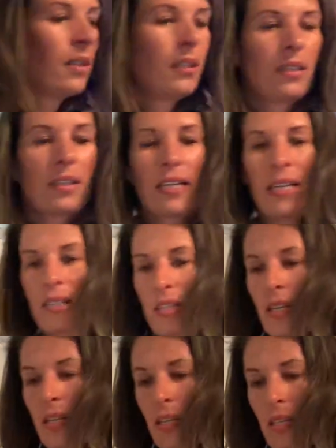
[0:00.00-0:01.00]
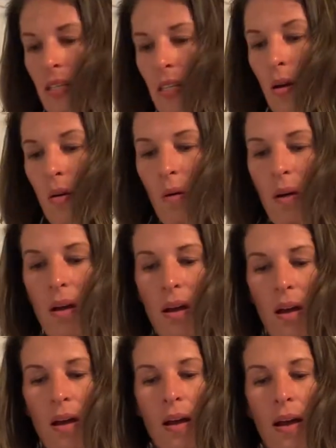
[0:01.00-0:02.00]
All right, so
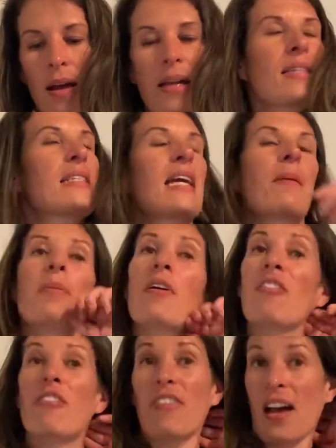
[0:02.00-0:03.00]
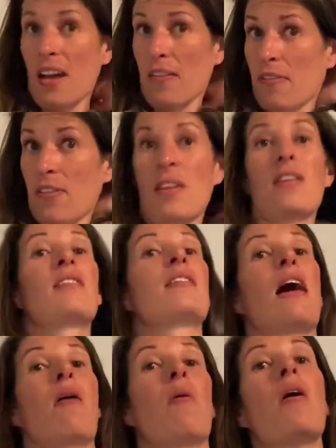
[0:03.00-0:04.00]
example 5.
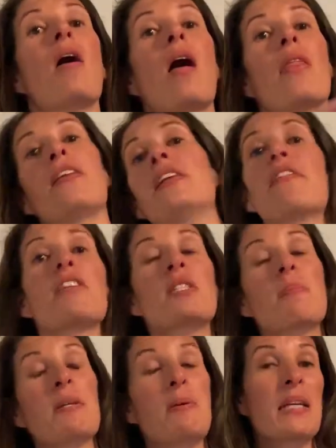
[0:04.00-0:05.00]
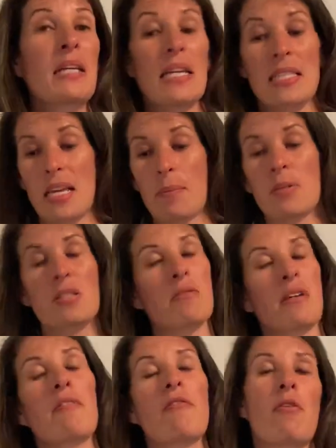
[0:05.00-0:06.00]
Now, the difference between examples 3
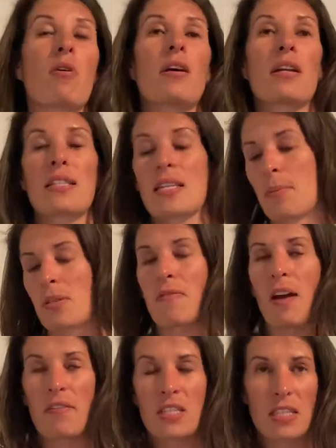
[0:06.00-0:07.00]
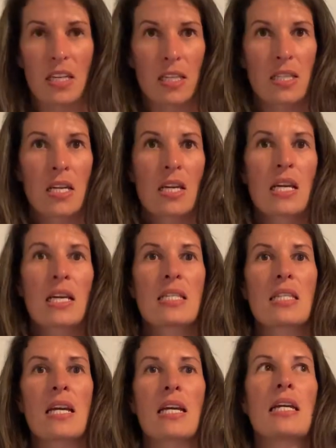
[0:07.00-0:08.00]
and 4 and examples 5 and 6 is
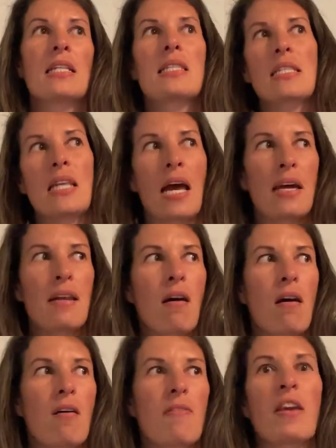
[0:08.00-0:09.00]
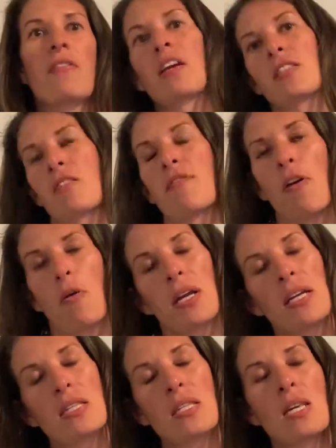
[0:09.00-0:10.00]
that instead of giving us a
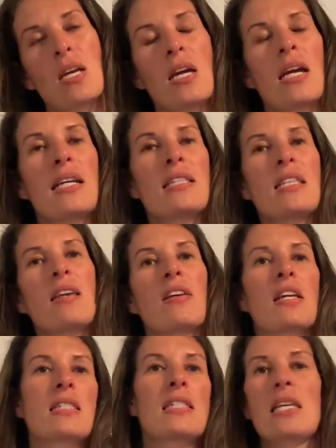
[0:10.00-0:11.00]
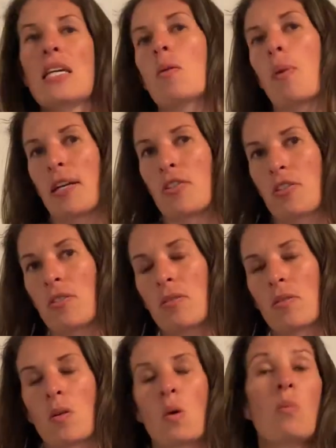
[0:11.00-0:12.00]
focus, it's giving us the equation.
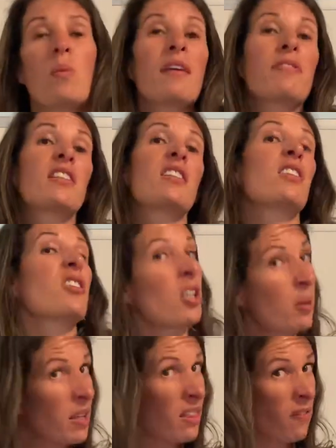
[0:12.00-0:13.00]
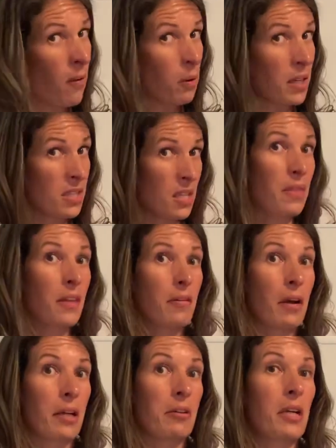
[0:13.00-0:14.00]
We have to determine the focus and the
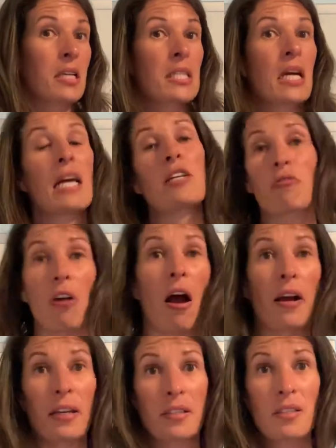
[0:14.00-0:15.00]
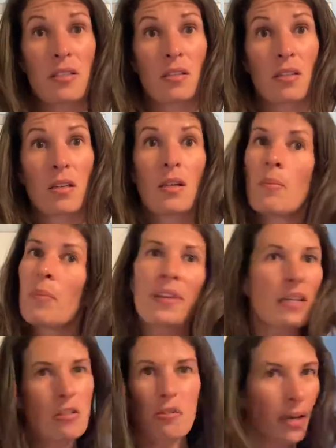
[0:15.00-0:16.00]
directrix and draw it. But
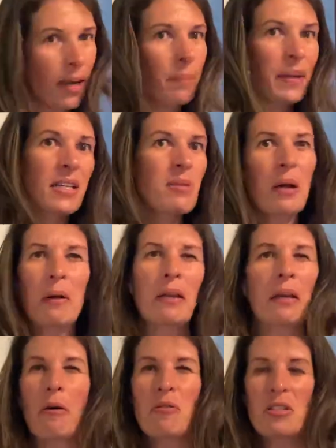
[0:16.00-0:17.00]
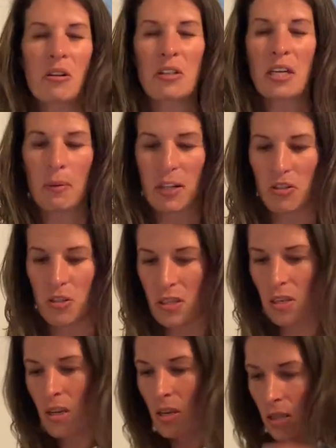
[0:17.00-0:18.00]
that's okay because we already know certain equations.
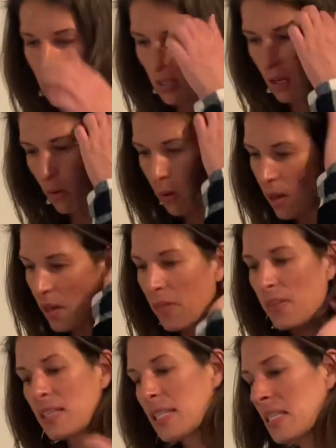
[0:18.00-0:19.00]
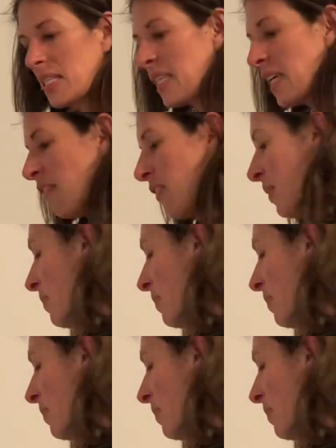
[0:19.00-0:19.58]
So this is giving